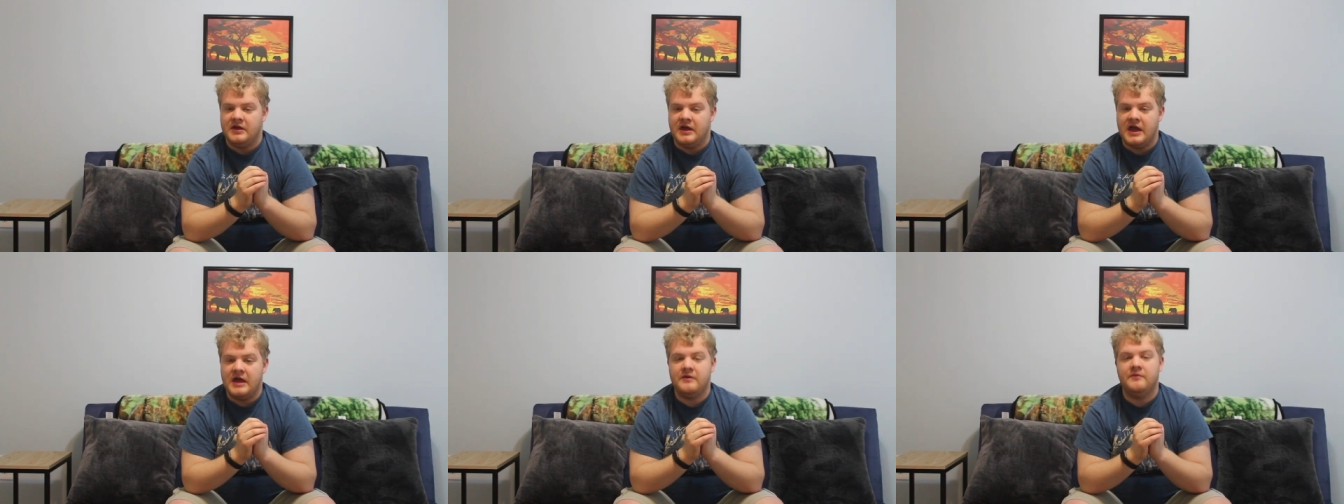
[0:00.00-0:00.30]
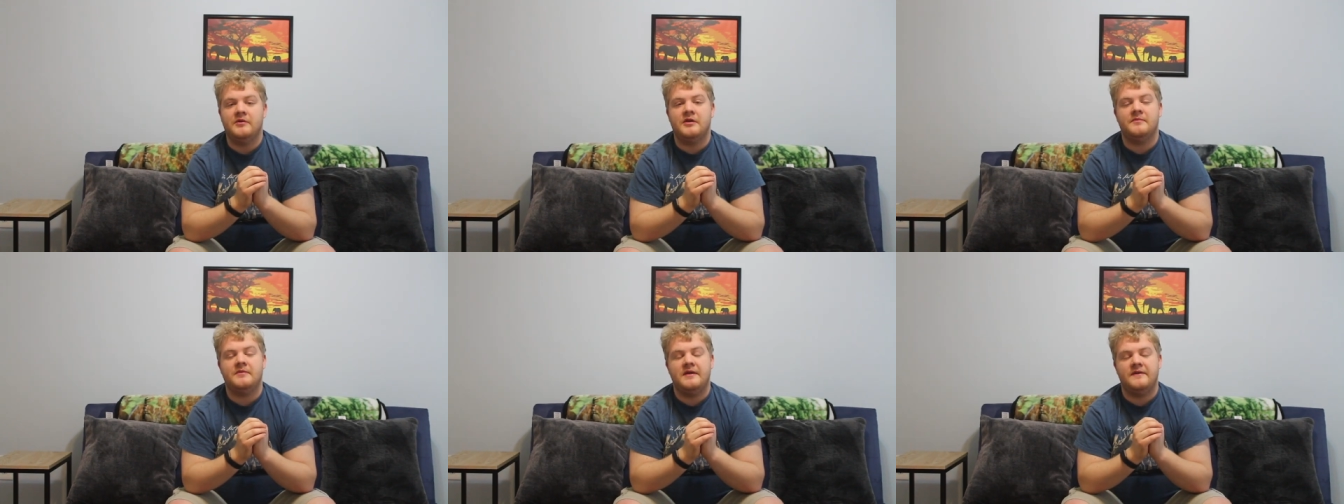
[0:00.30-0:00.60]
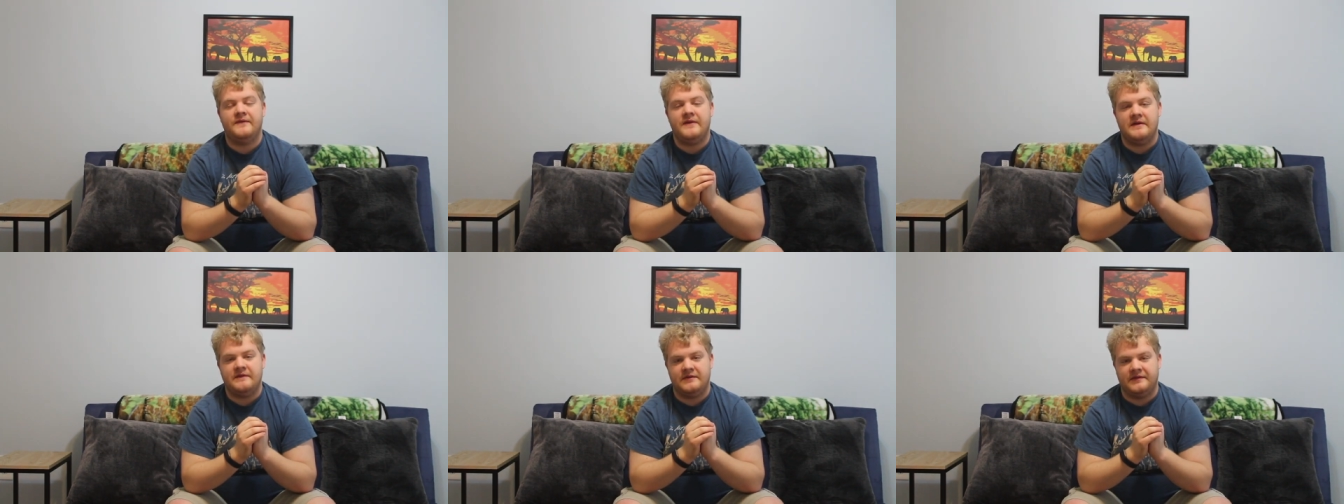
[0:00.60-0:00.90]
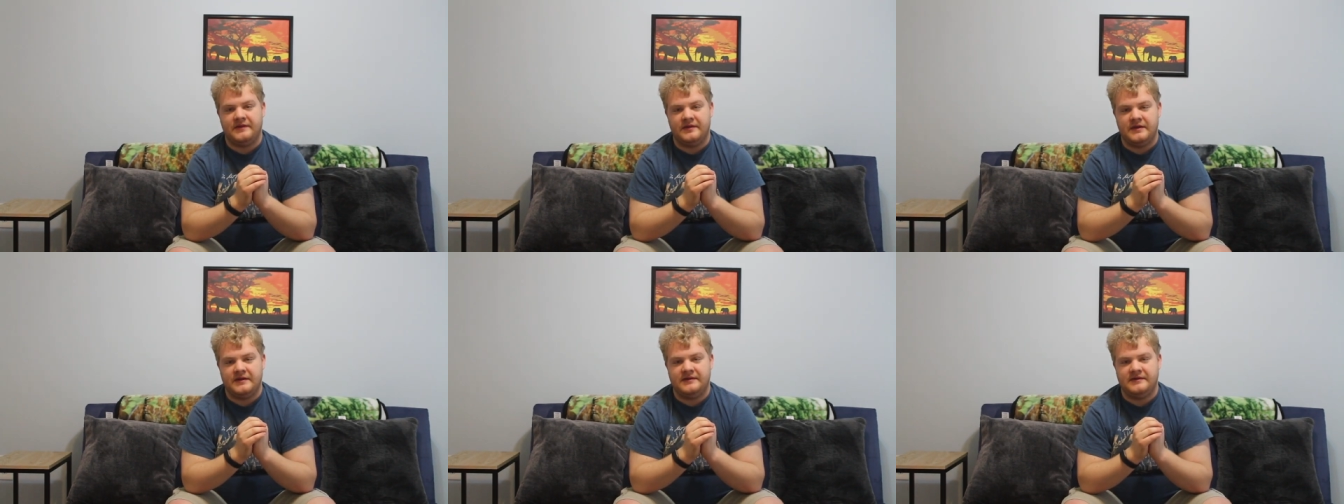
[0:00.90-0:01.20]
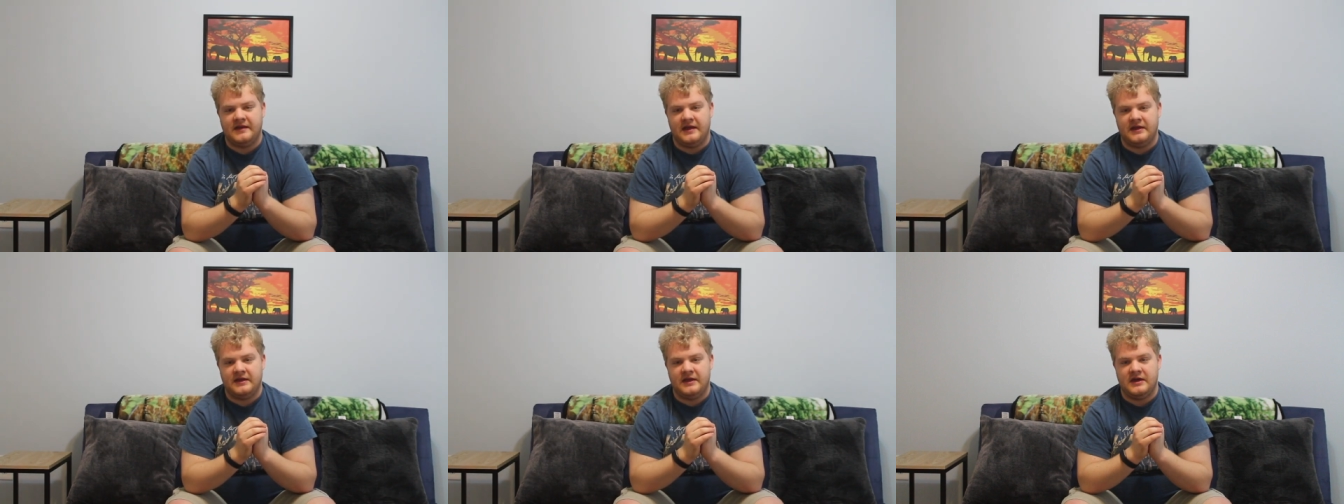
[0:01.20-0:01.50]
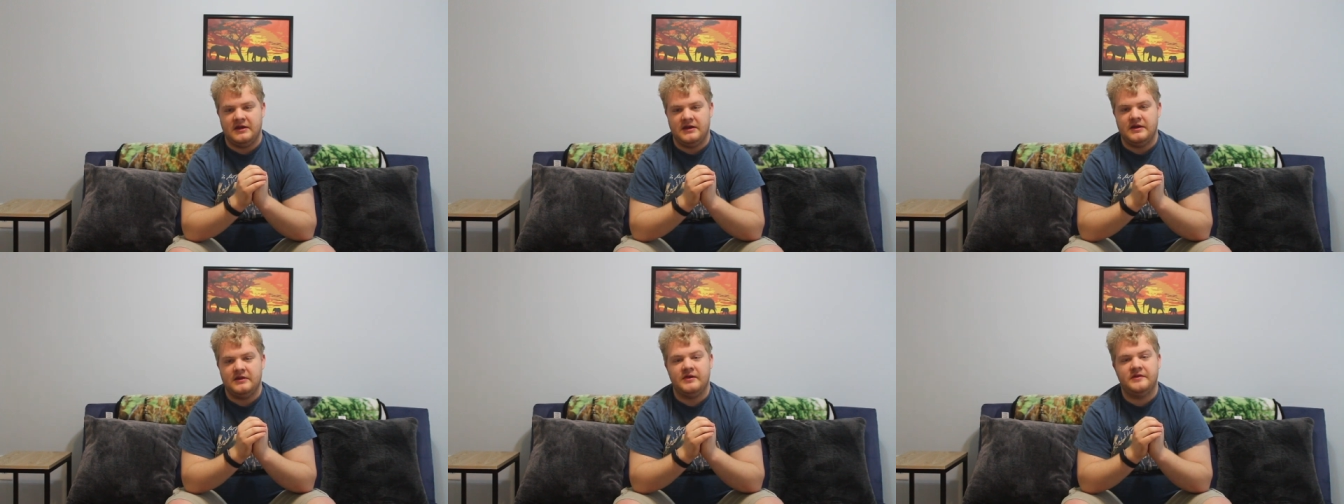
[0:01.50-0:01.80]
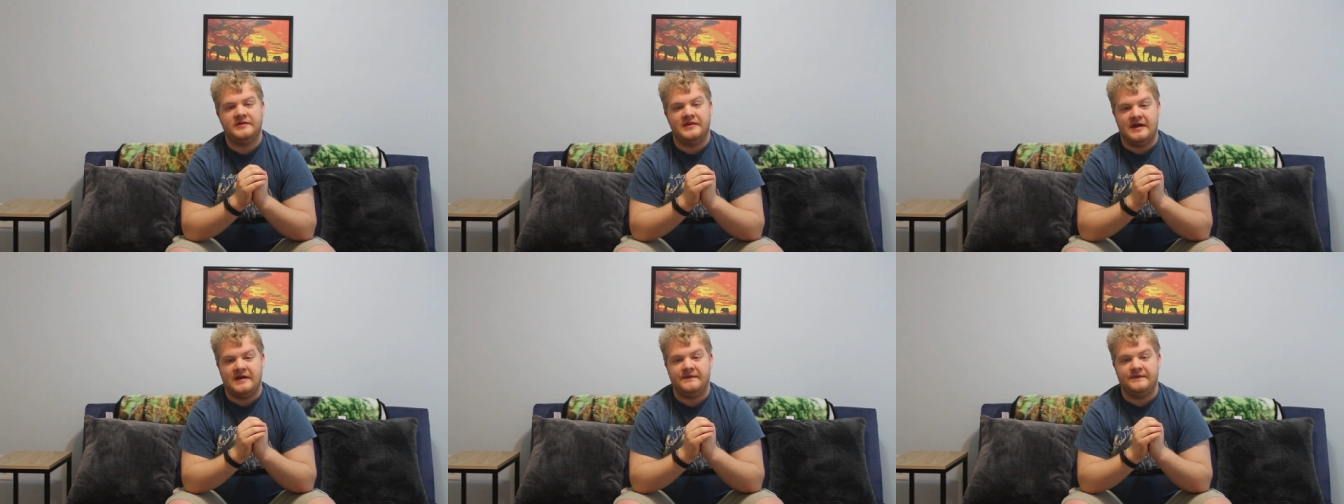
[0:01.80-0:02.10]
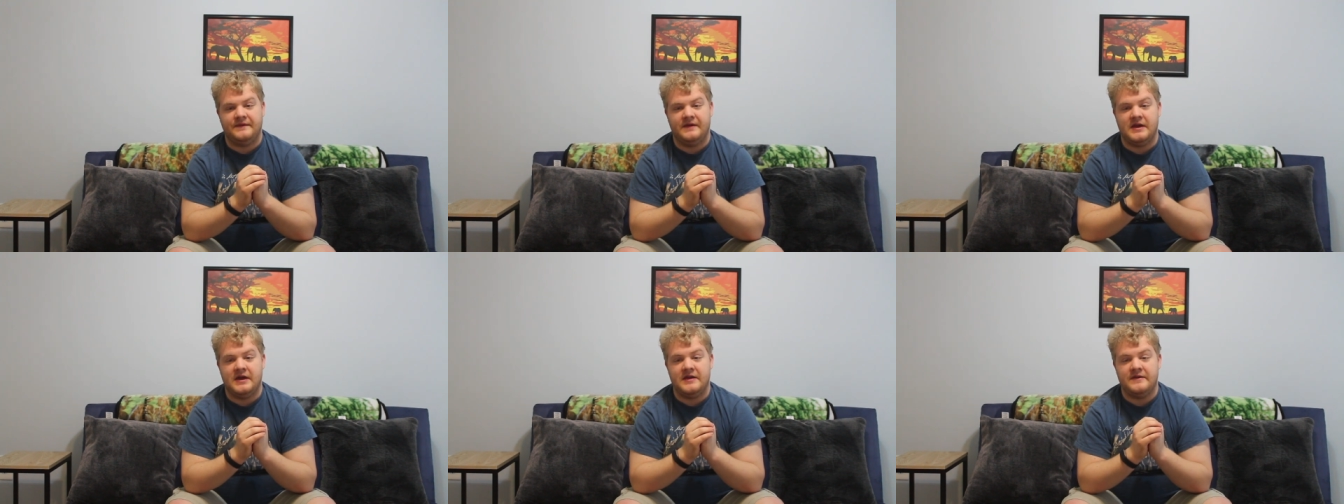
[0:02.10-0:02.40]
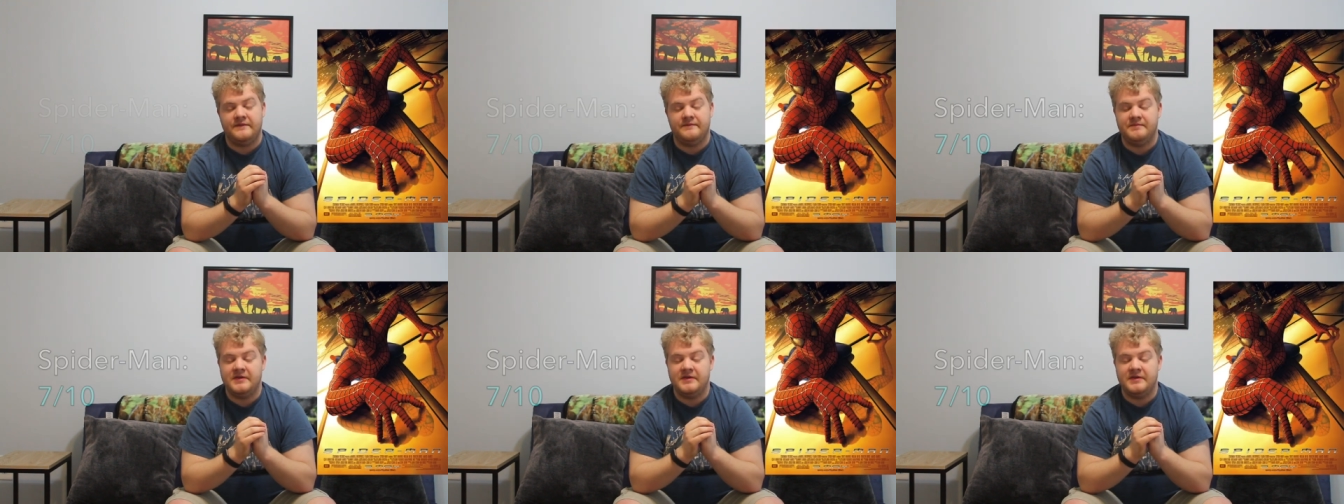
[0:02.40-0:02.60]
and one of my favorites of the decade, in the top five.